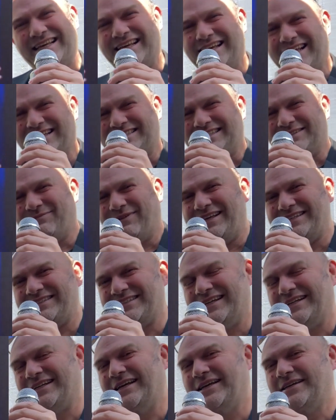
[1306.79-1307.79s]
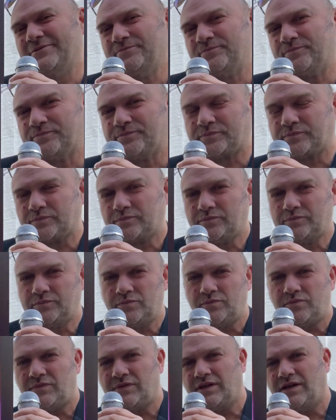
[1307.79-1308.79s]
It's amazing, isn't it?
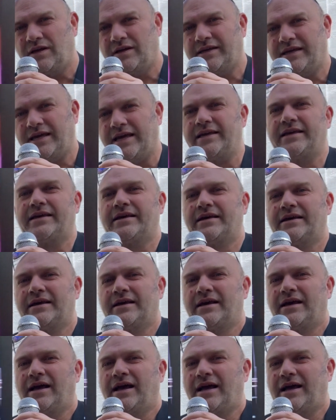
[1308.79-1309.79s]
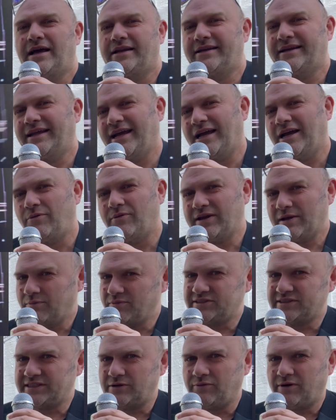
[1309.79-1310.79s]
Okay, and now we're gonna
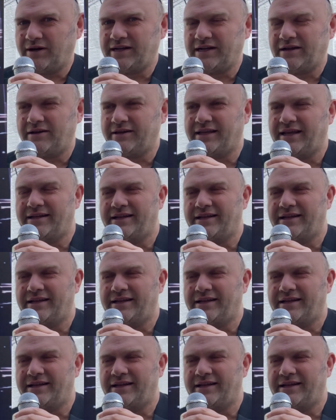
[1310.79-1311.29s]
see right now again.